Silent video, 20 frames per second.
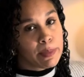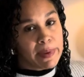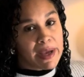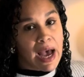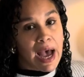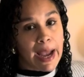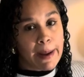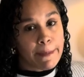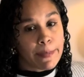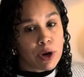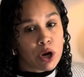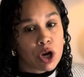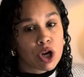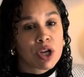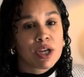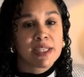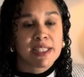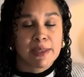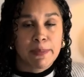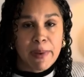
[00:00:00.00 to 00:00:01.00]
be hyper,
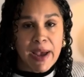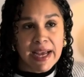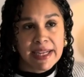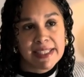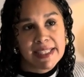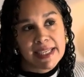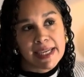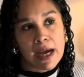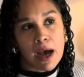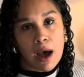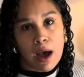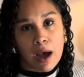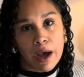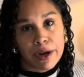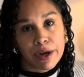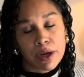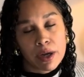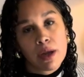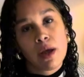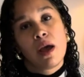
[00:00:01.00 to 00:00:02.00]
depending
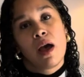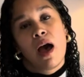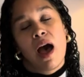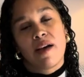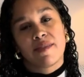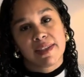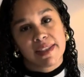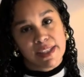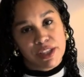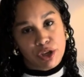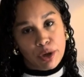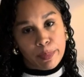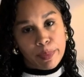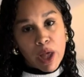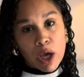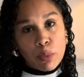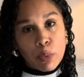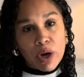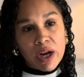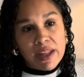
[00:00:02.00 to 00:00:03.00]
on, obviously, your
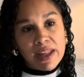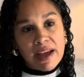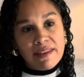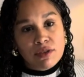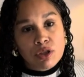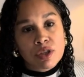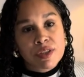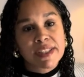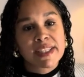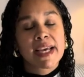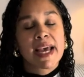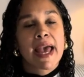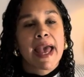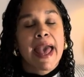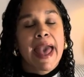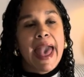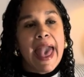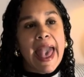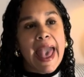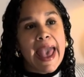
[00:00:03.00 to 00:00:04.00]
blood work levels
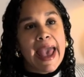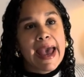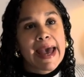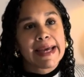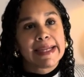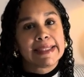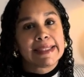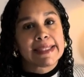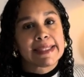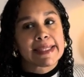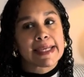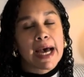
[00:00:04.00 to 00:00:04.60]
and